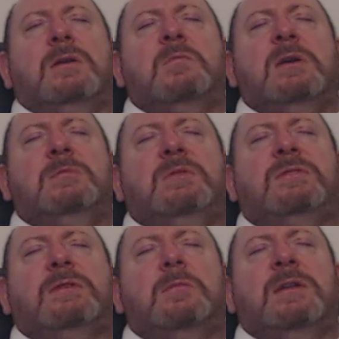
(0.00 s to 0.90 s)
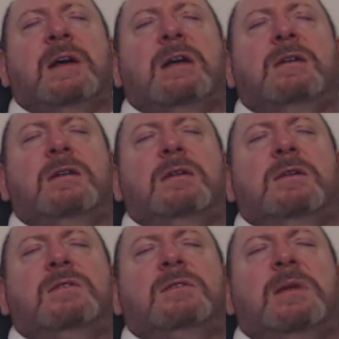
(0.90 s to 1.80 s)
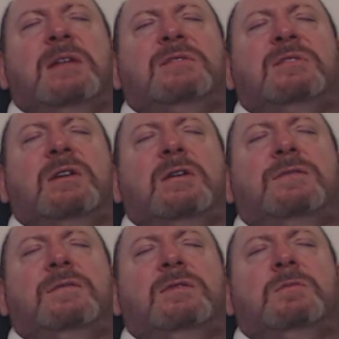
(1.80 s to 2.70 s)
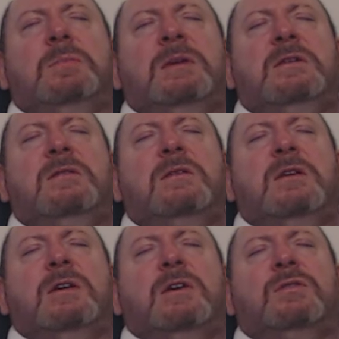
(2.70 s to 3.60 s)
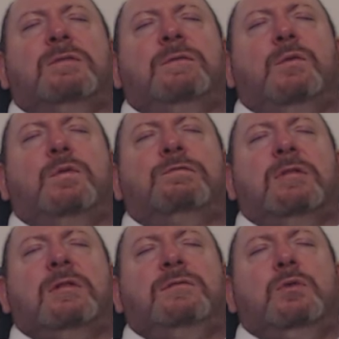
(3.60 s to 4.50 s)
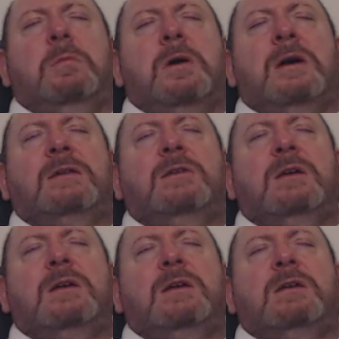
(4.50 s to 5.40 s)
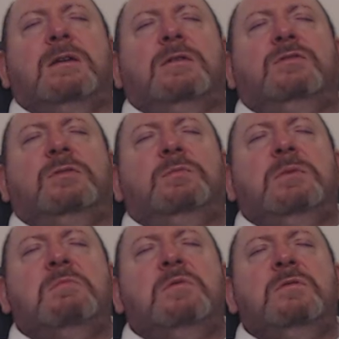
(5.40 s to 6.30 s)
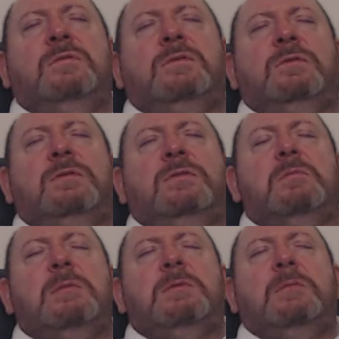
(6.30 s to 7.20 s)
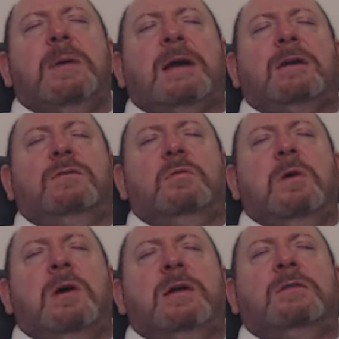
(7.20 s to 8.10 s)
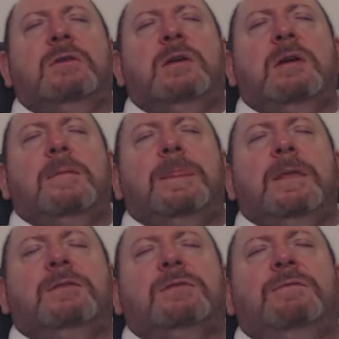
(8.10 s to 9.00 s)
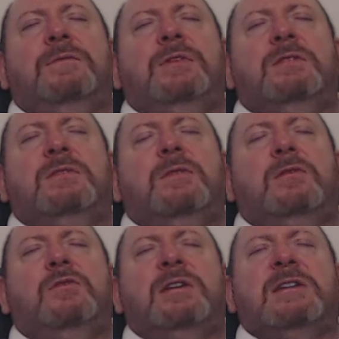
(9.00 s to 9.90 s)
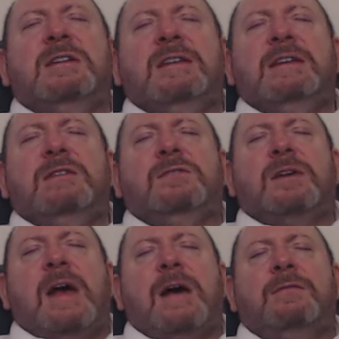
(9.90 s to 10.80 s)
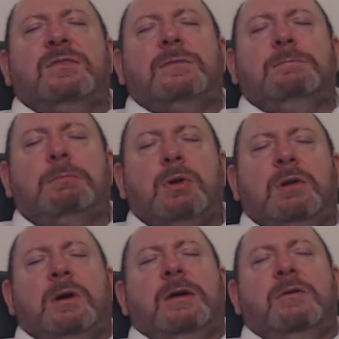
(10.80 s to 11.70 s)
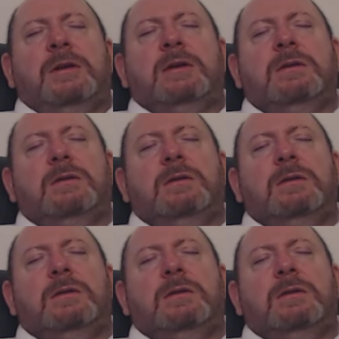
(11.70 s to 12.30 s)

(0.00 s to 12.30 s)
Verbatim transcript: Maybe some of that some of that stuff that's been at the forefront of your mind can just be moved to maybe the back of your mind, something that no longer needs to have a spotlight on it